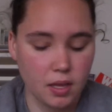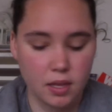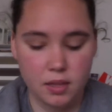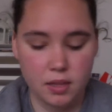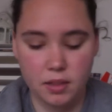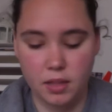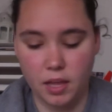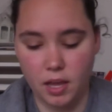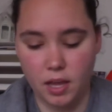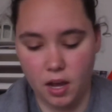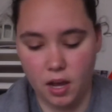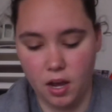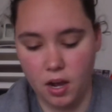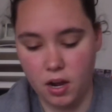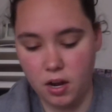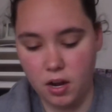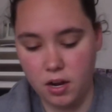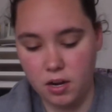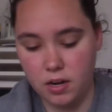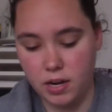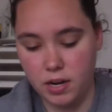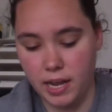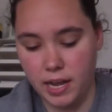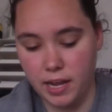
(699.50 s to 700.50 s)
They
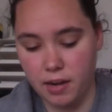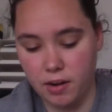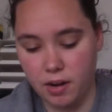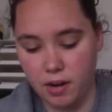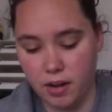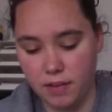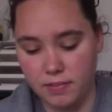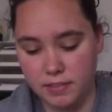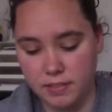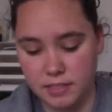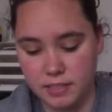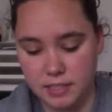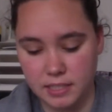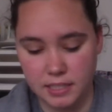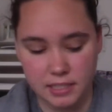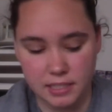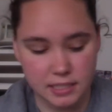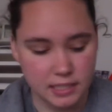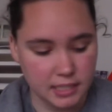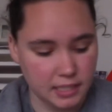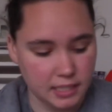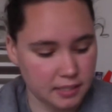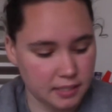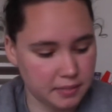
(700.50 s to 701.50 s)
are handcrafted in
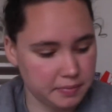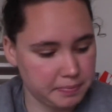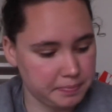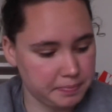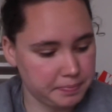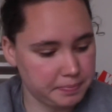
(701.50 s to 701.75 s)
India.